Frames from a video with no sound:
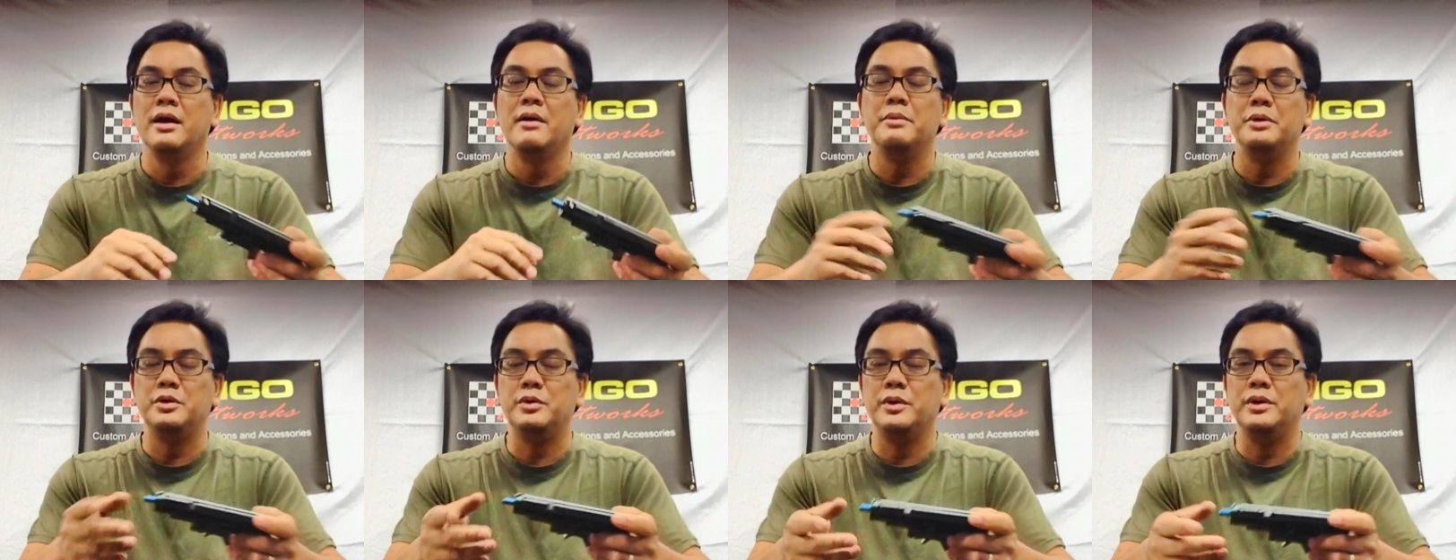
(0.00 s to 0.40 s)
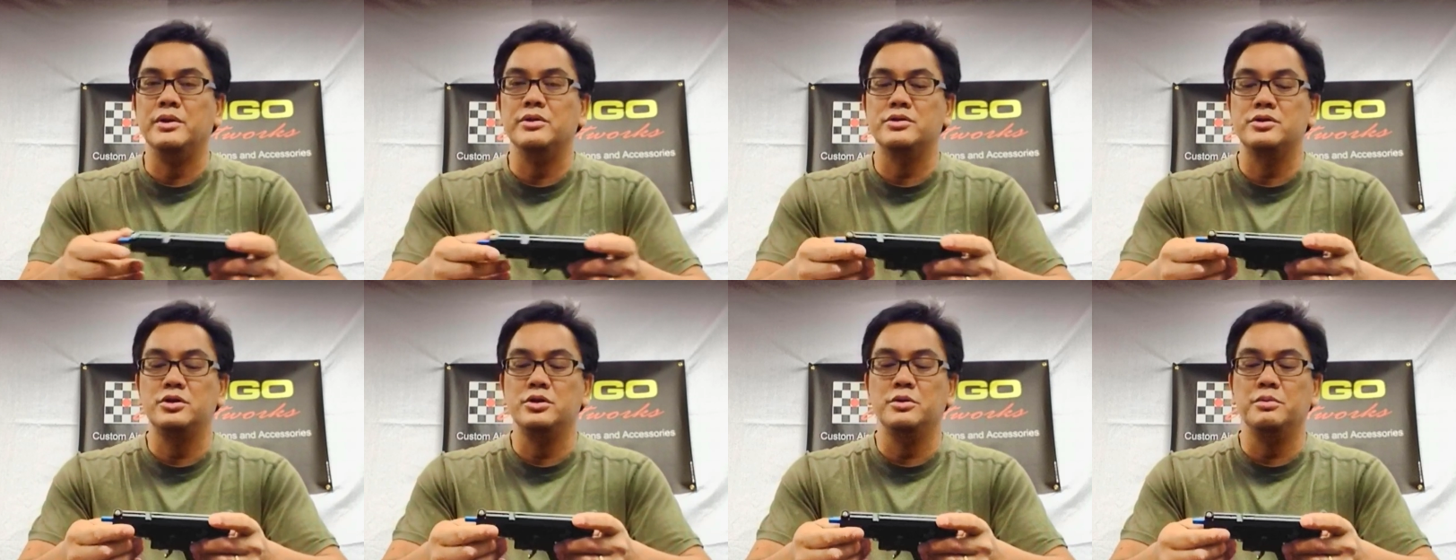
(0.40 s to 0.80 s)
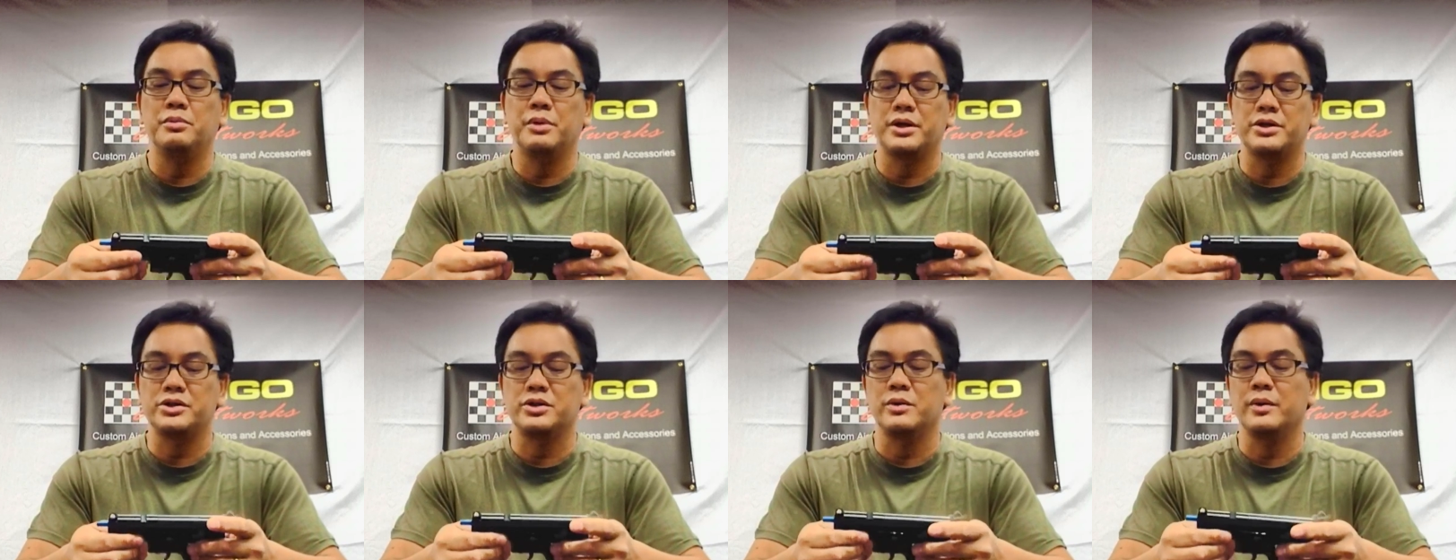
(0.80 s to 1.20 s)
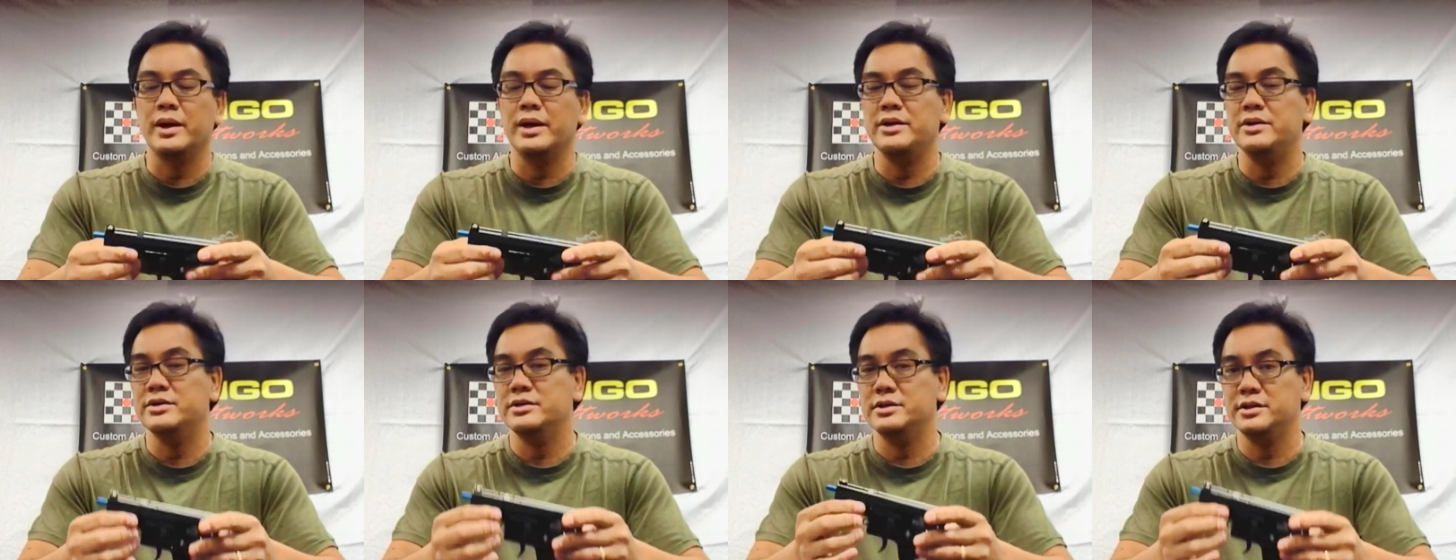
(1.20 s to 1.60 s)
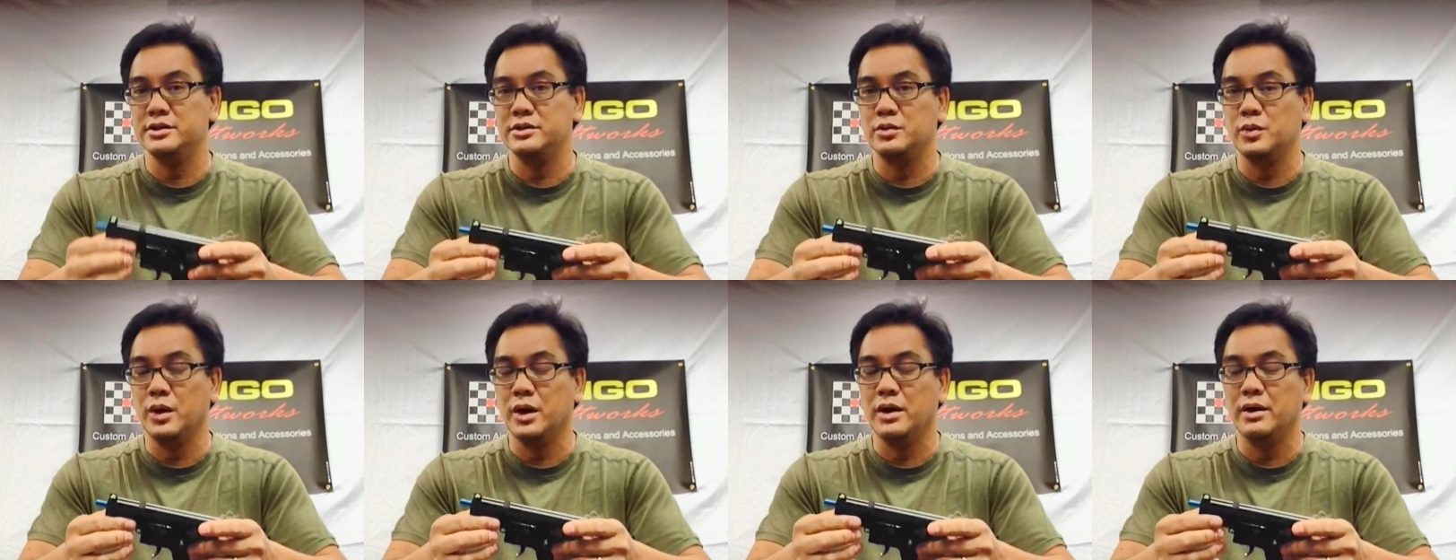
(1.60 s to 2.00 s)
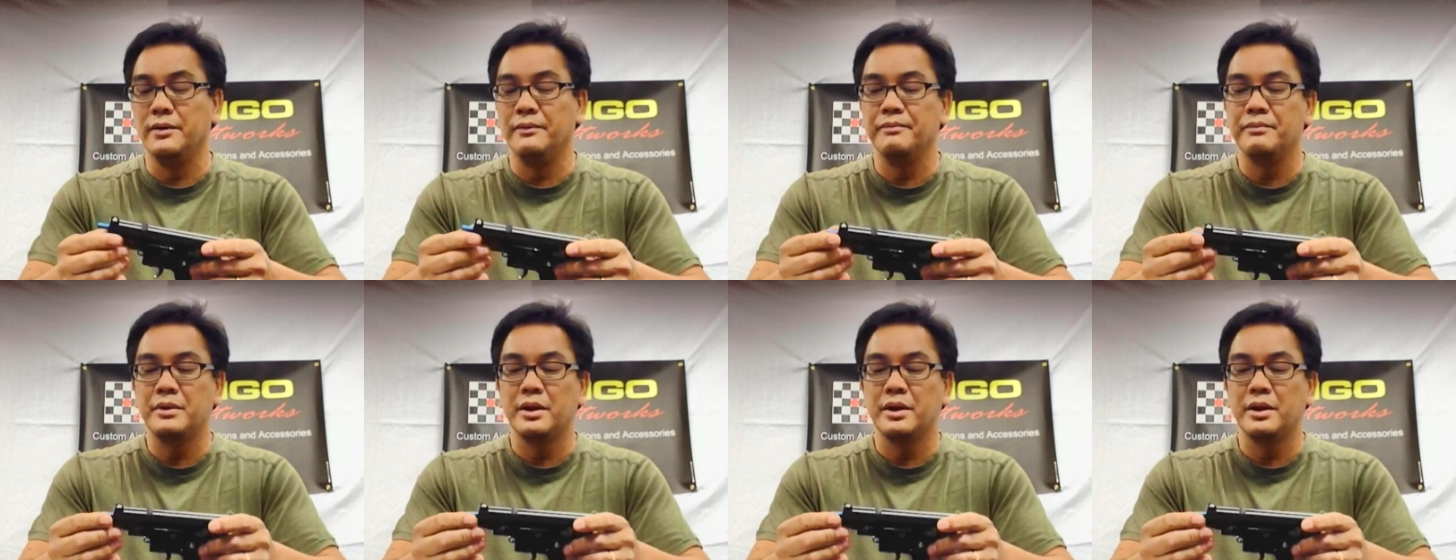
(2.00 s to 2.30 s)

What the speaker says: between those two pressure ranges as well.